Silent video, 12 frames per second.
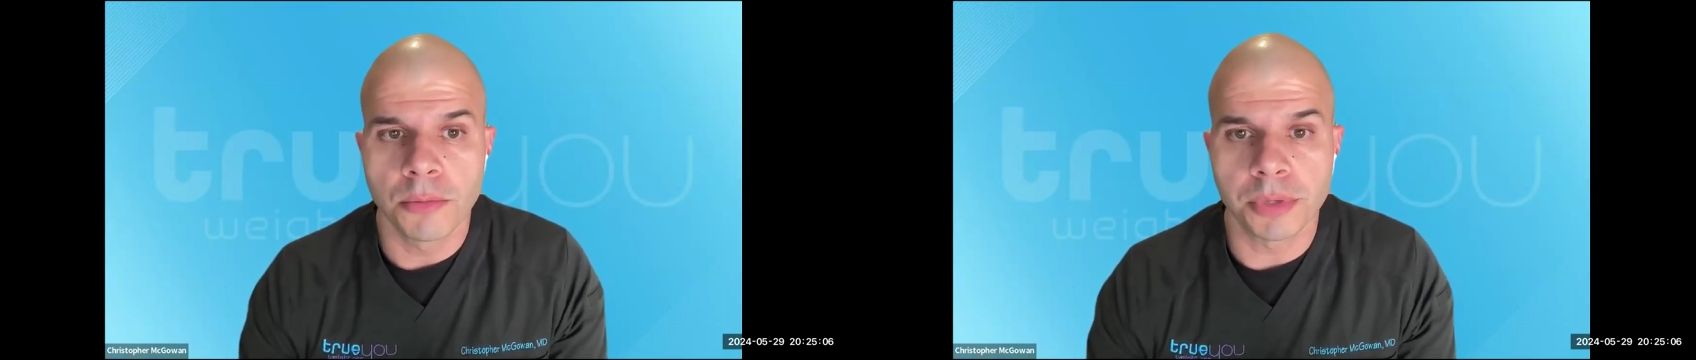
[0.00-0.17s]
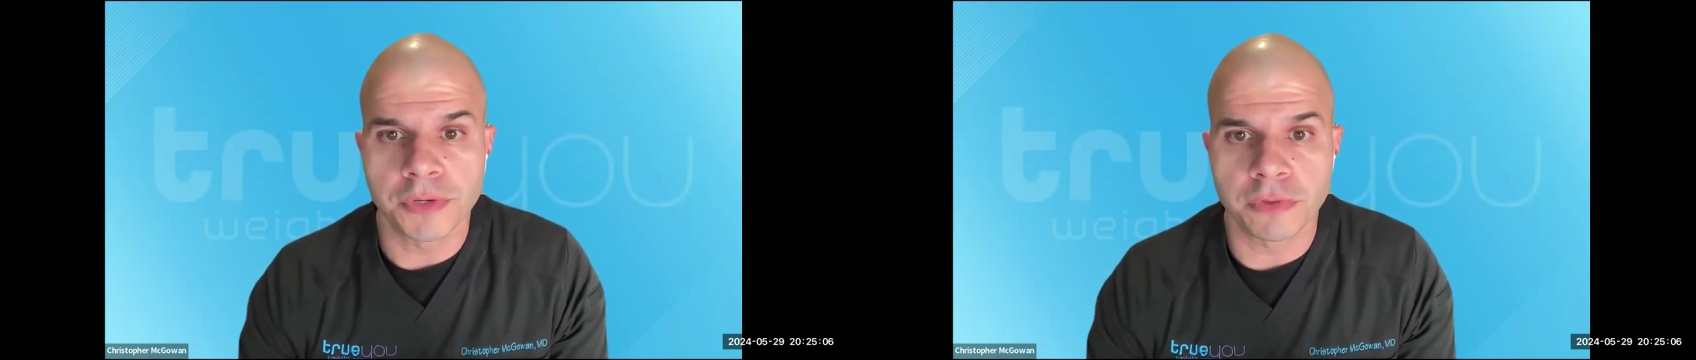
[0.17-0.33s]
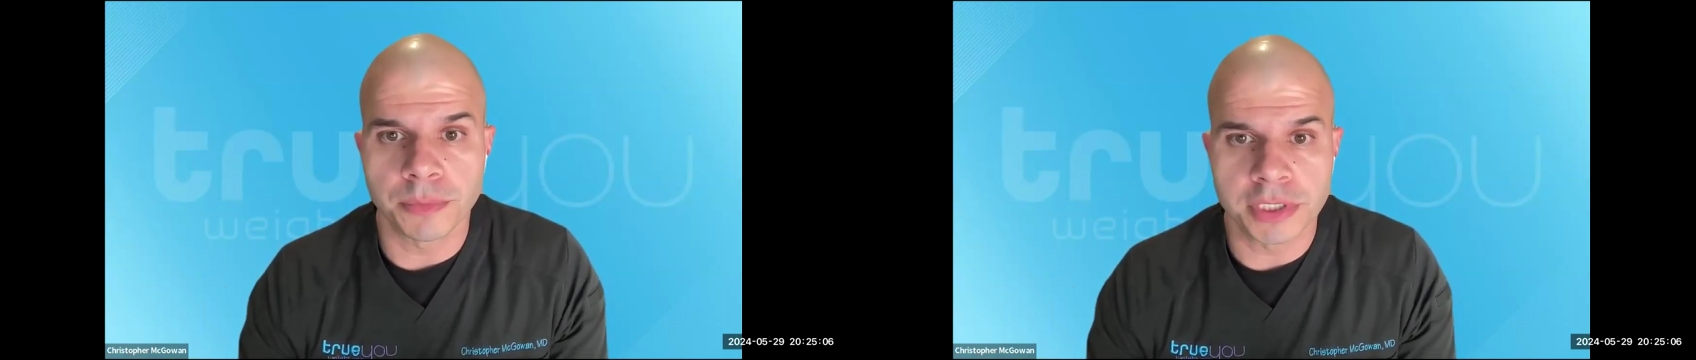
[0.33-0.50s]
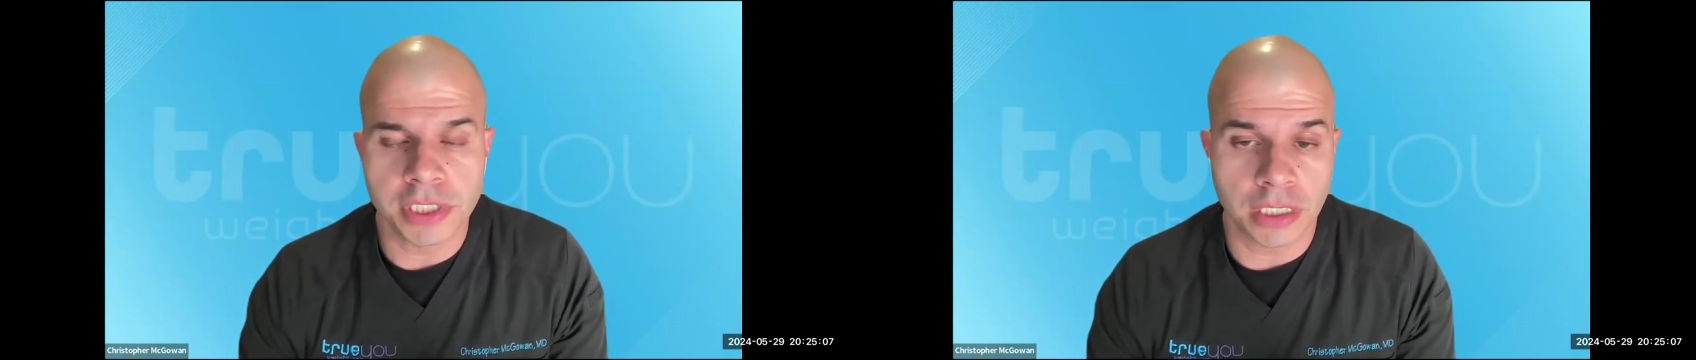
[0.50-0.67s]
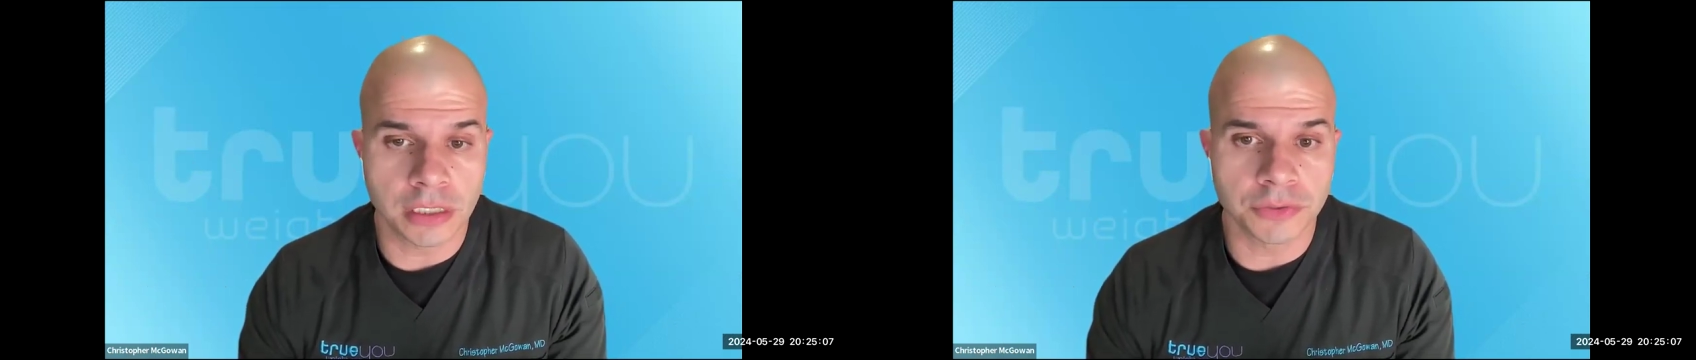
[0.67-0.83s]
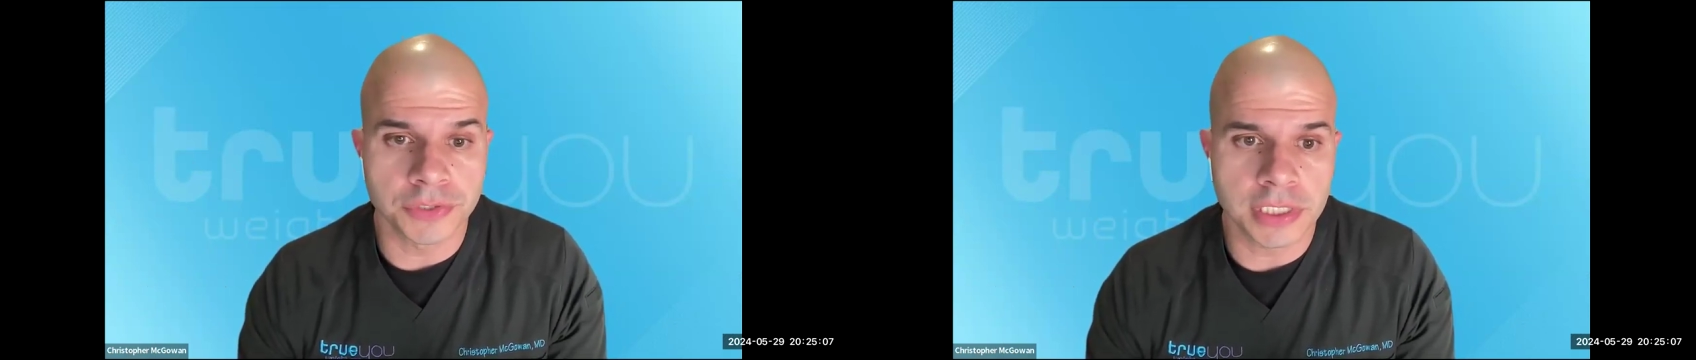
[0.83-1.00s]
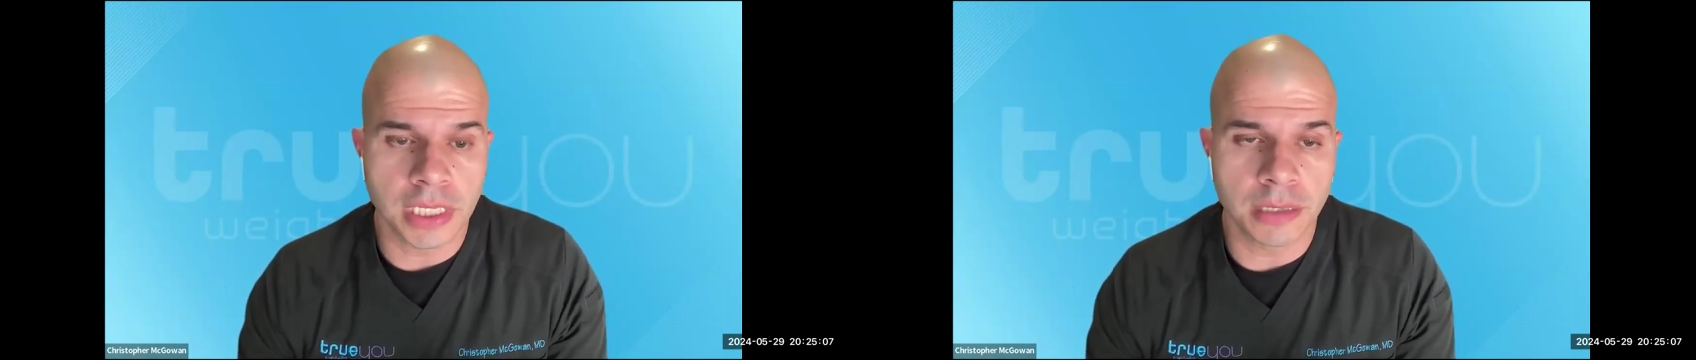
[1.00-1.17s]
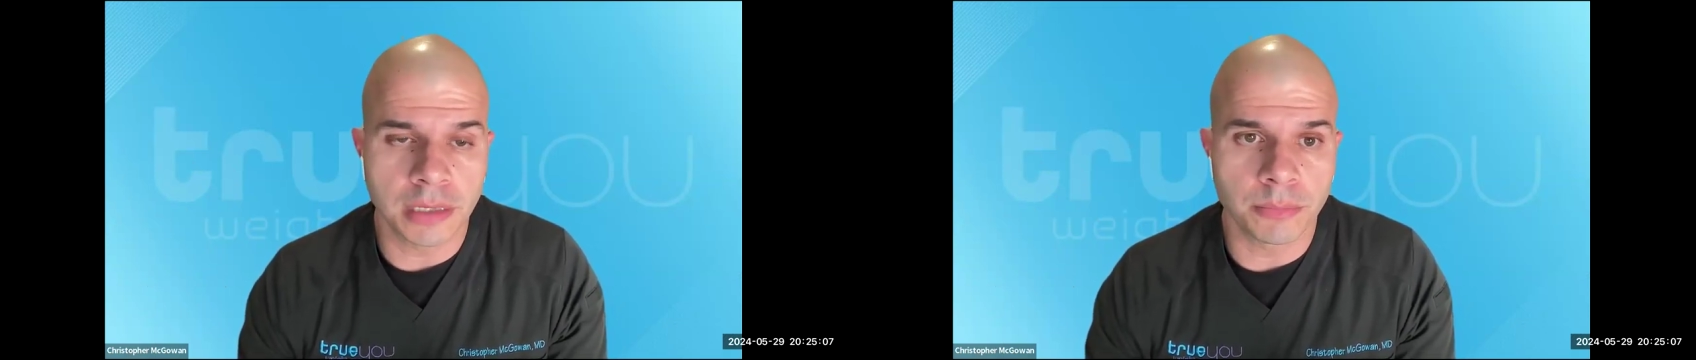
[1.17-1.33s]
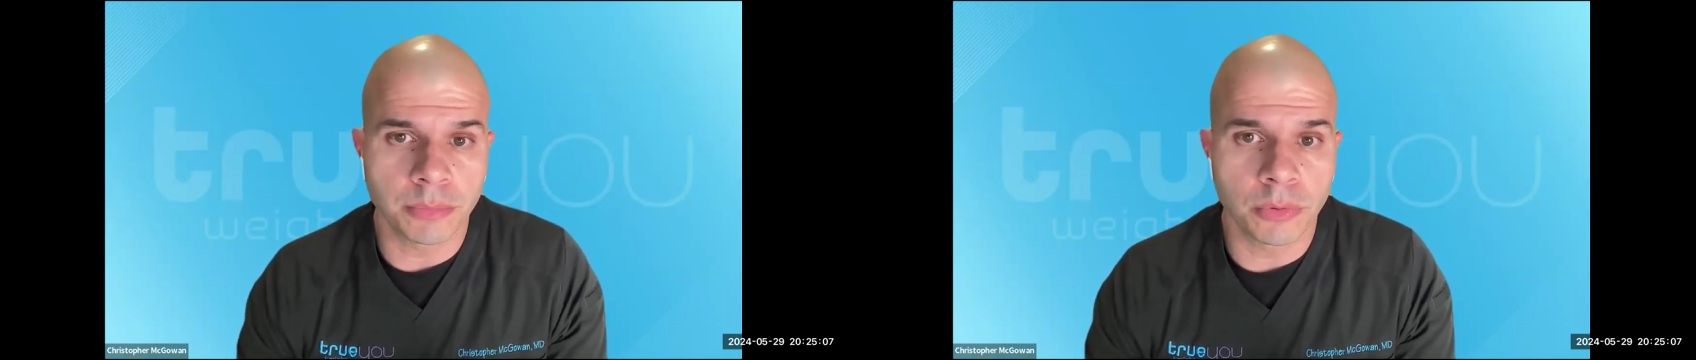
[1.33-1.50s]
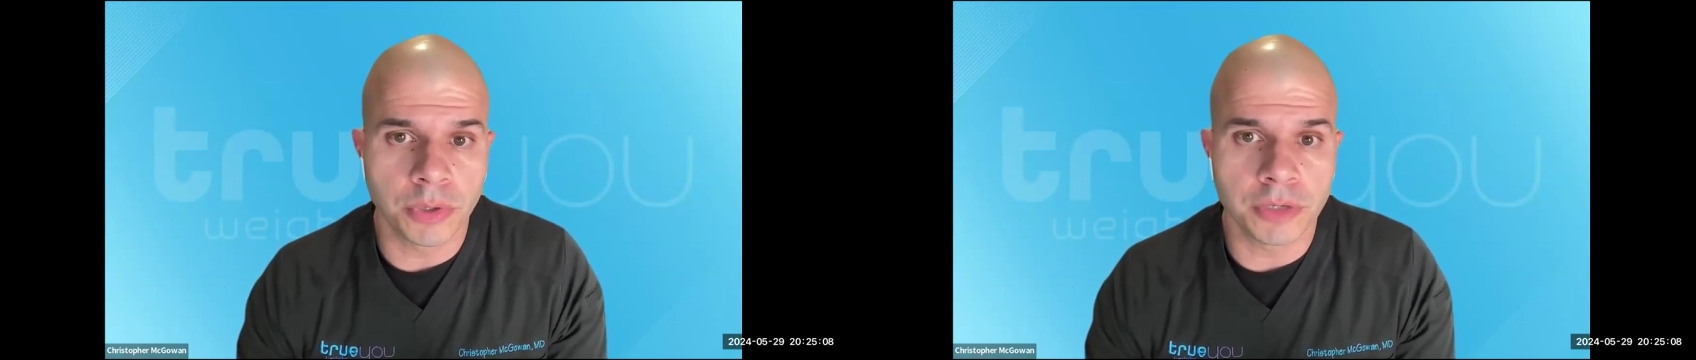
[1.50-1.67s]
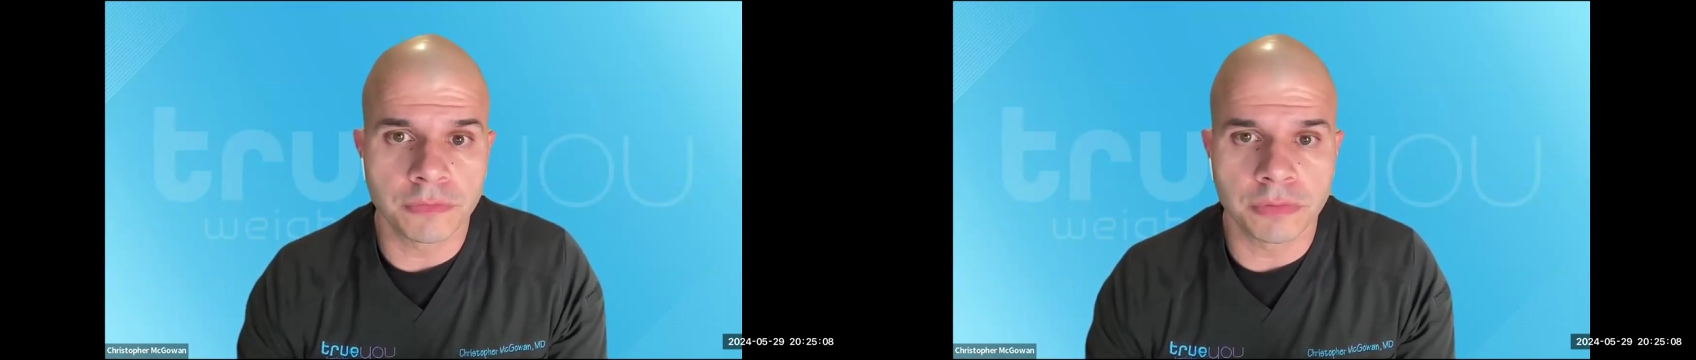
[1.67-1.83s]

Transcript: But from a technical standpoint,